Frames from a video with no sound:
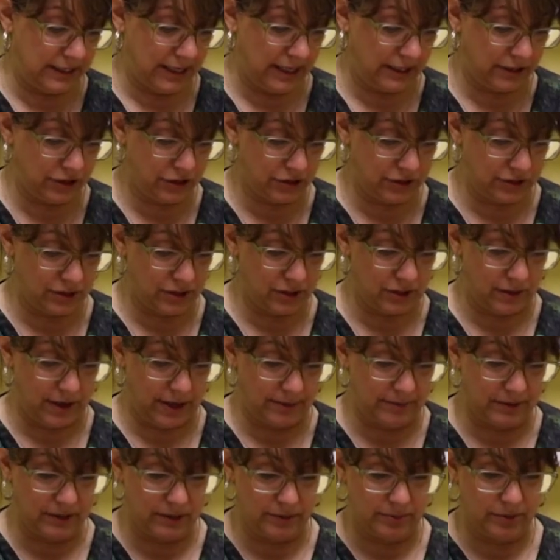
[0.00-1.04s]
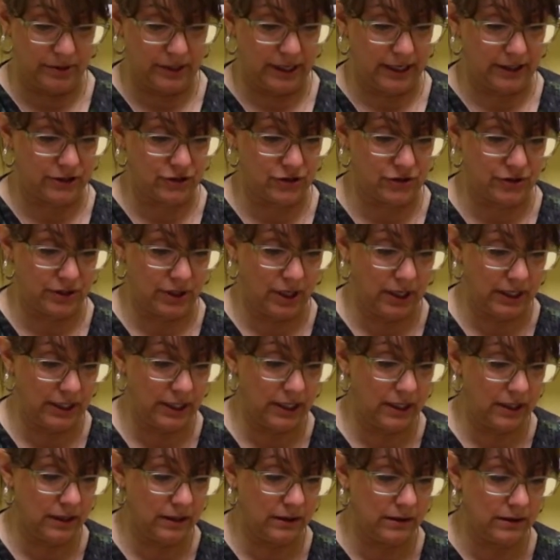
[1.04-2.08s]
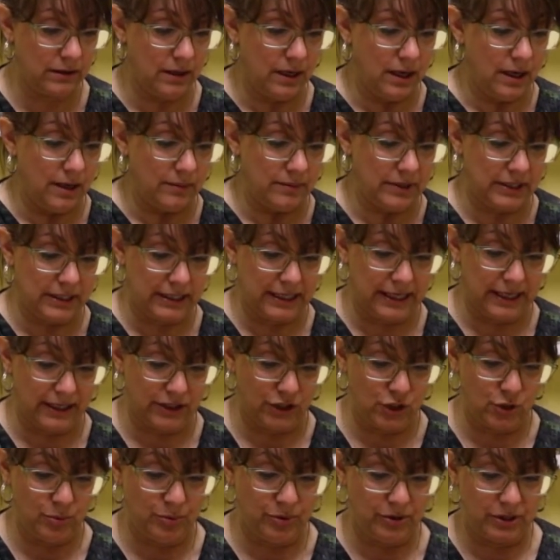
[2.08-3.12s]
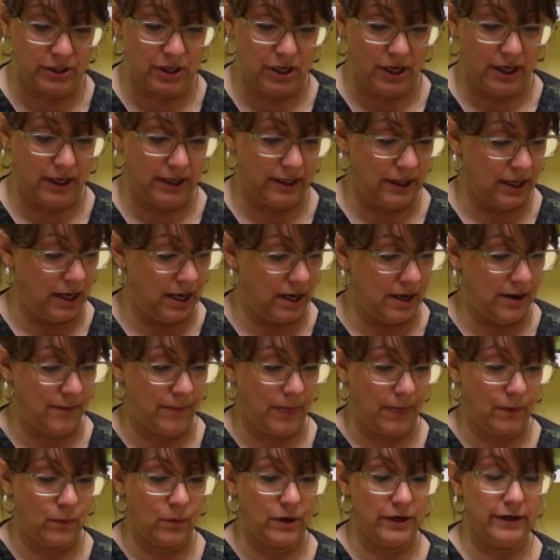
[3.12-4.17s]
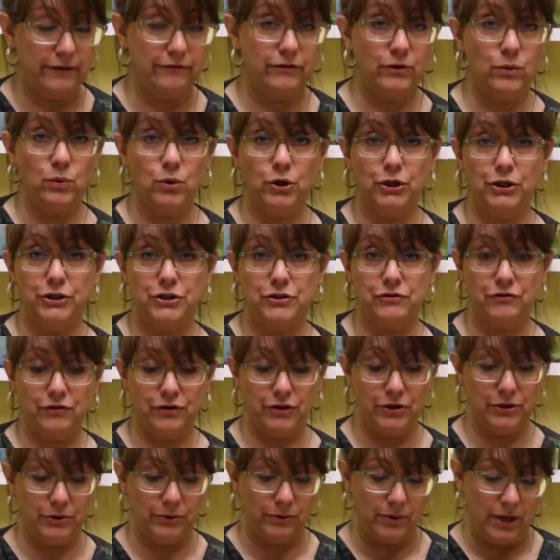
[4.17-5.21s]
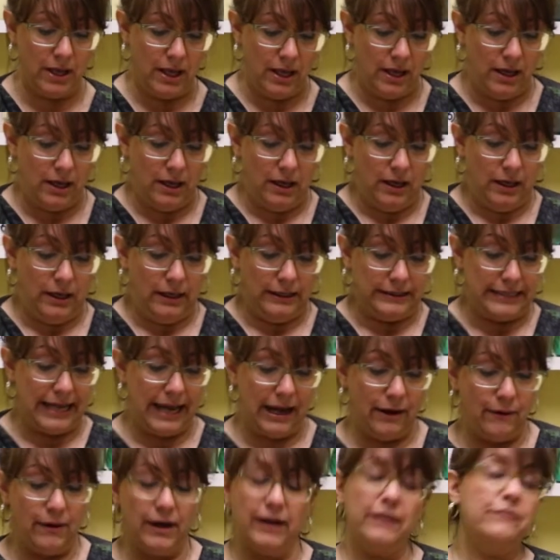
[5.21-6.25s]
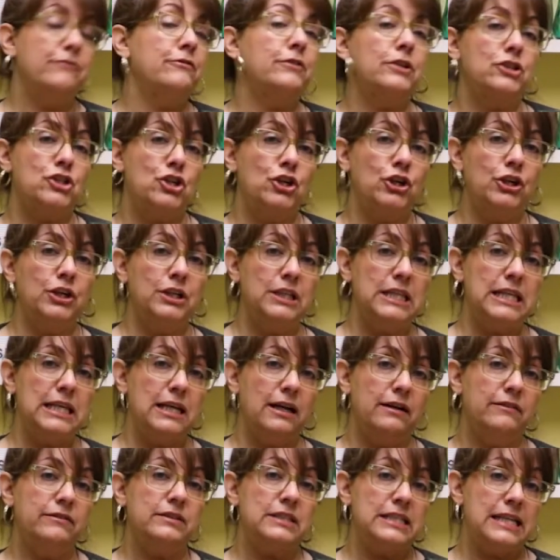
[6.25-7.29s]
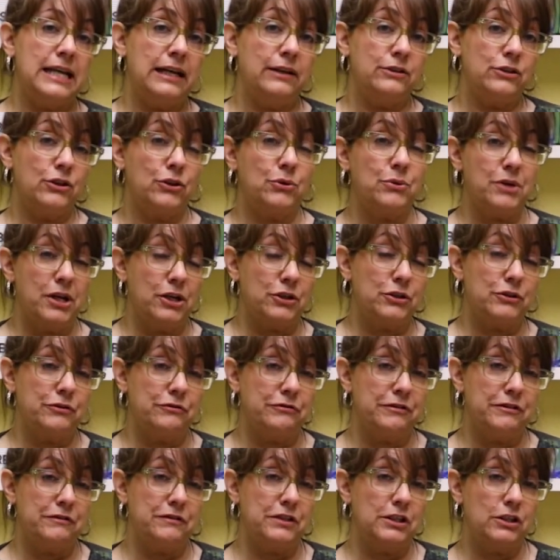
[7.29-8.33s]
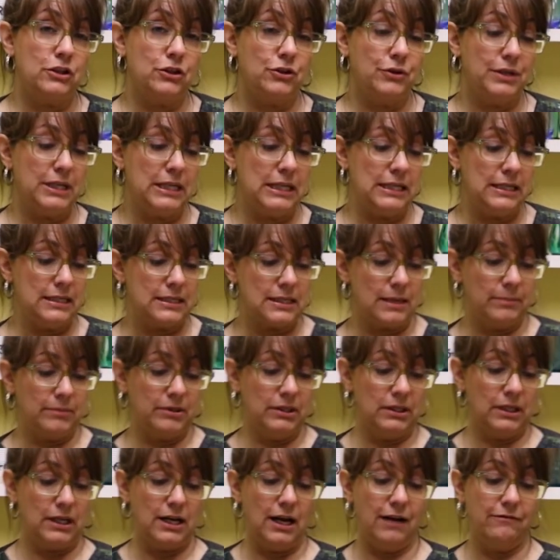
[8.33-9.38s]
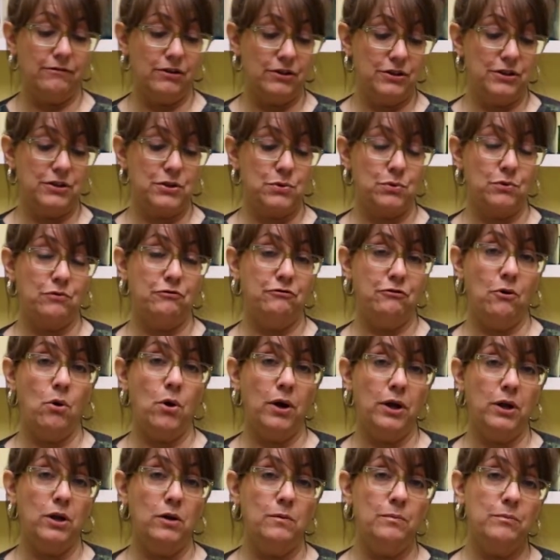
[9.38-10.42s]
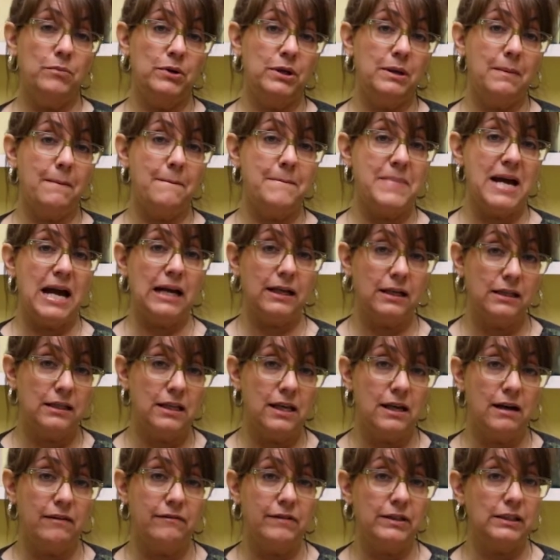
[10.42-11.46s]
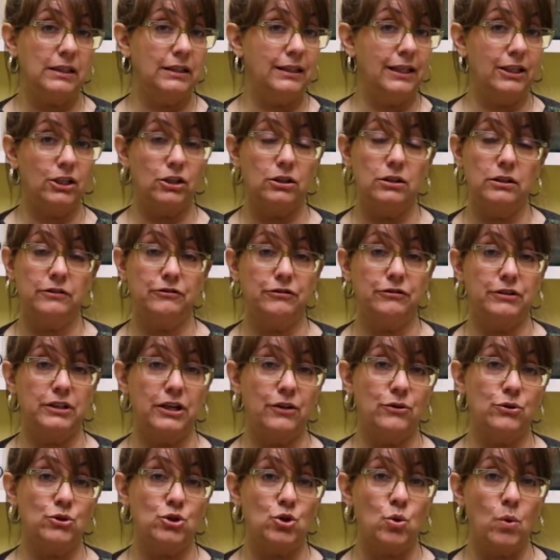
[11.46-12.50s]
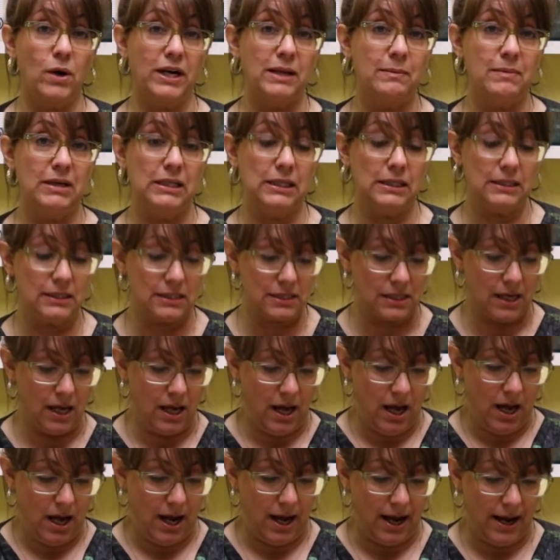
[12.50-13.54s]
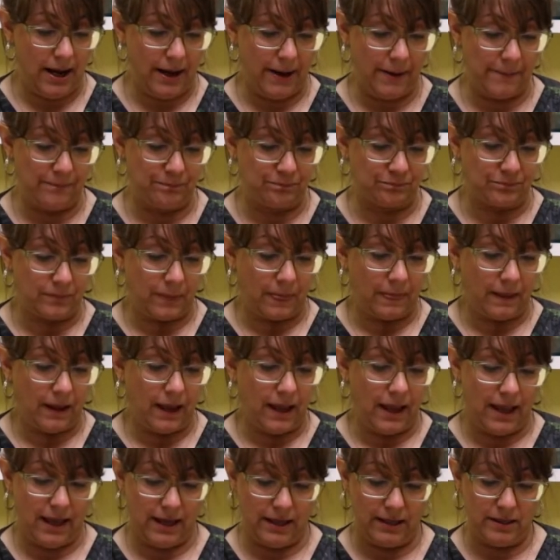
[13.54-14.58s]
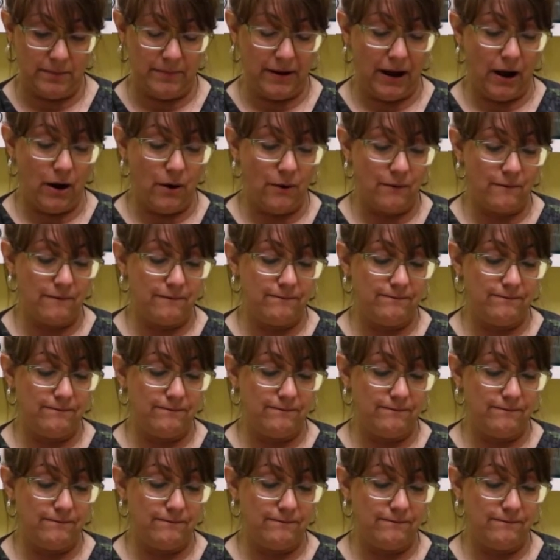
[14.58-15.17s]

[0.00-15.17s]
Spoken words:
extra, so I'm going to put extra on here, but again, you put on whatever works for you. Now I've turned the oven down to 350 degrees. I'm going to cover this with foil, put it back in the oven, and let it cook for another 20 minutes. And about